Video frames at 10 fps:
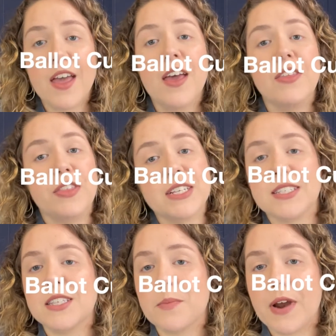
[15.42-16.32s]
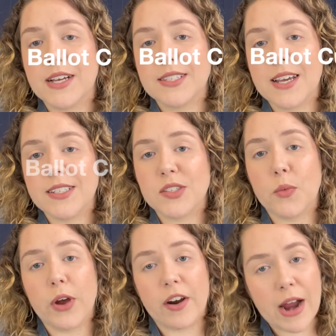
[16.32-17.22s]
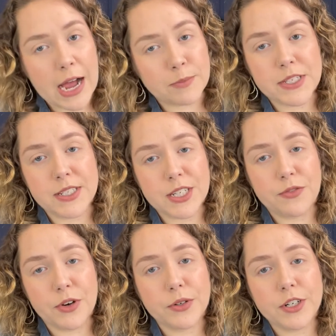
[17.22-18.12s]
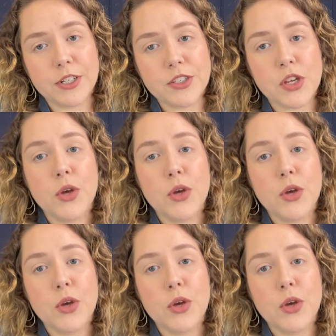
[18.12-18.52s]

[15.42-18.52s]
This is the process where absentee voters